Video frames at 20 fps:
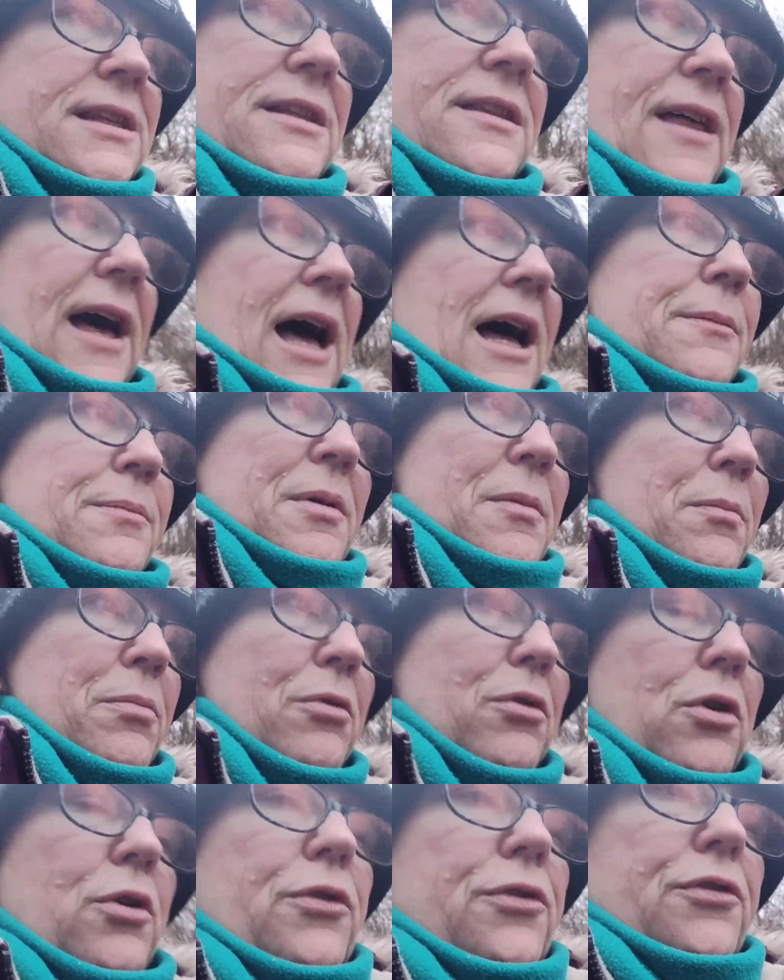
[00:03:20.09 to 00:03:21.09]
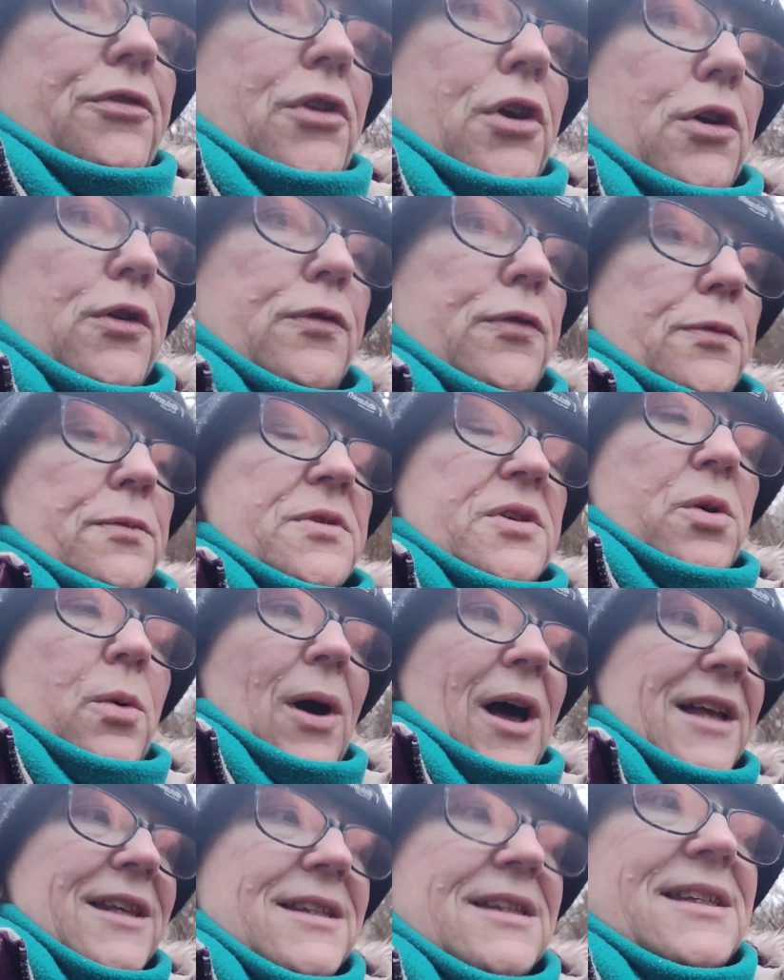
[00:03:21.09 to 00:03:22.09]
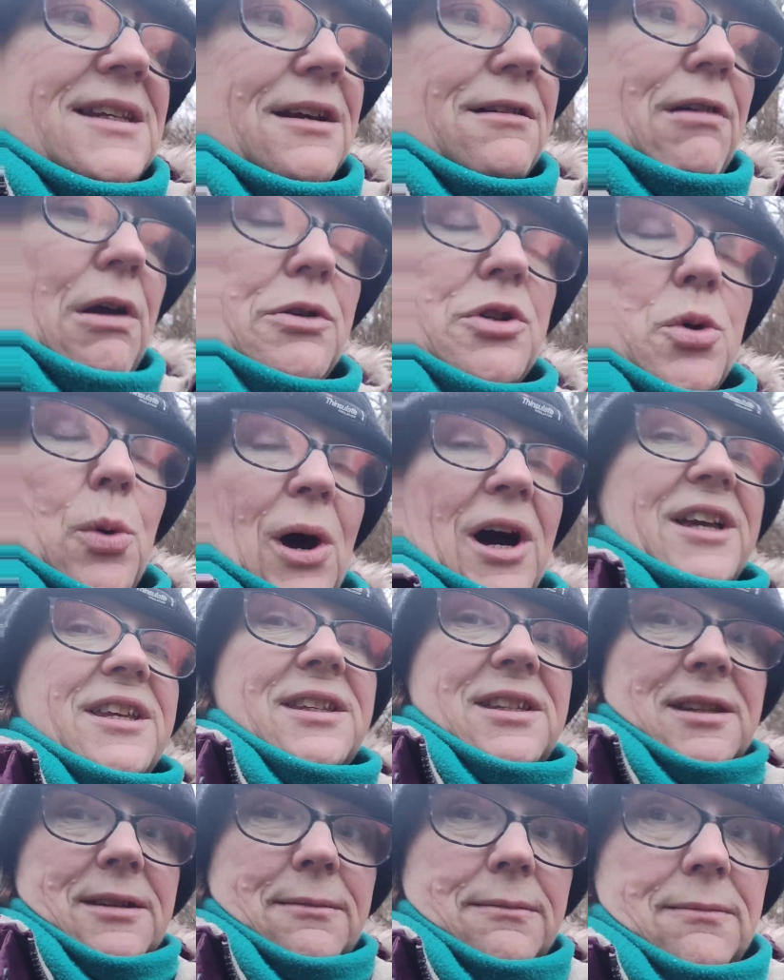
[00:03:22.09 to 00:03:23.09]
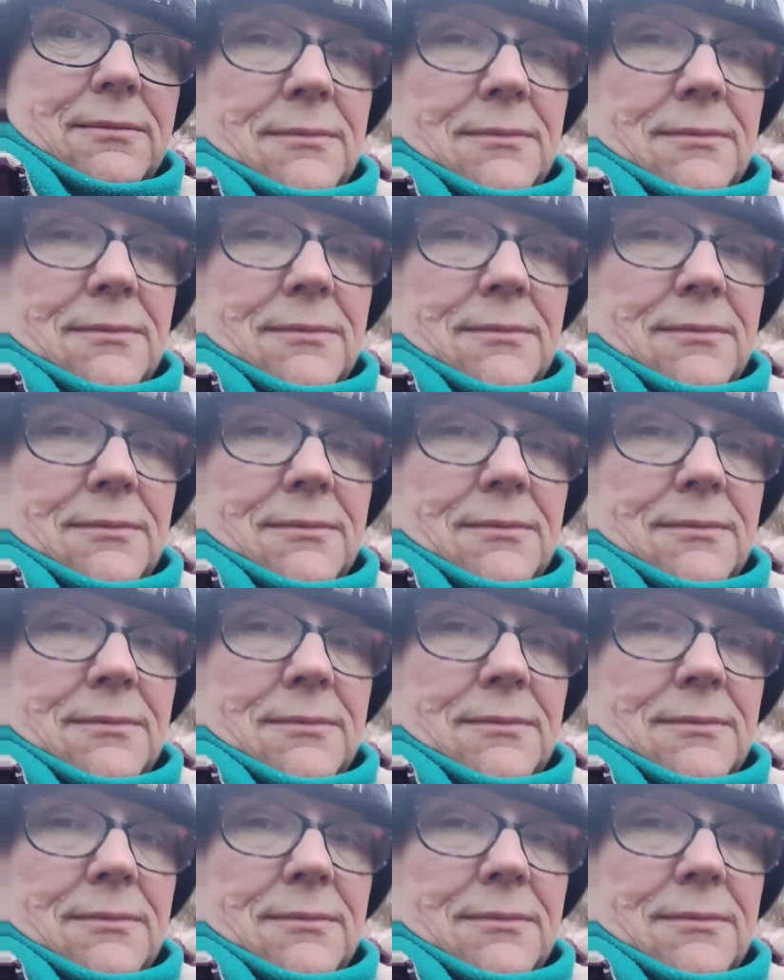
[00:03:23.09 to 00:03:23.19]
that had been brought through from Square to Xero twice.